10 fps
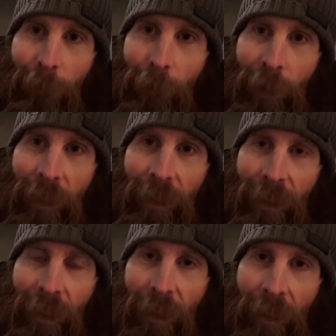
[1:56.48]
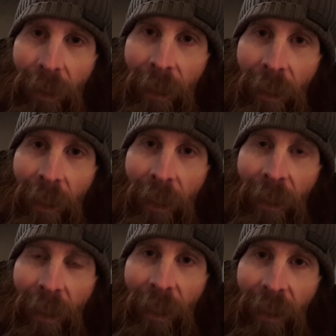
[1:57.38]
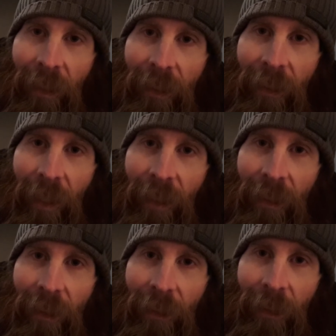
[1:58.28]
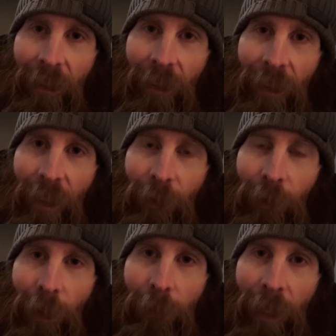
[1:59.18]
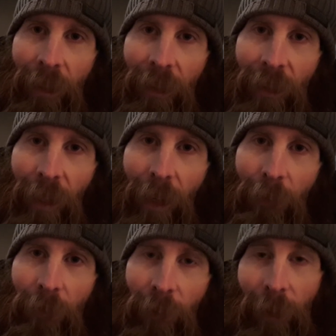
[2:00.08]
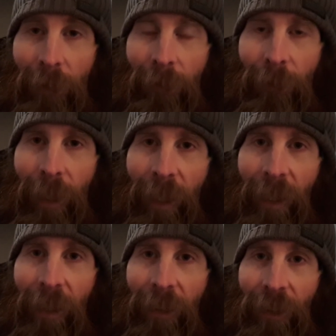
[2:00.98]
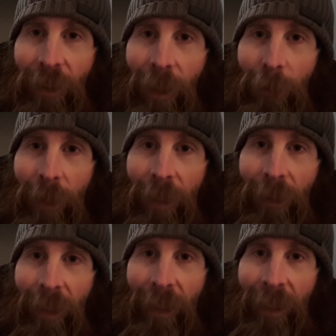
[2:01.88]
But yeah, let's take a look at what I made in the shop, or what I got out of the shop anyway.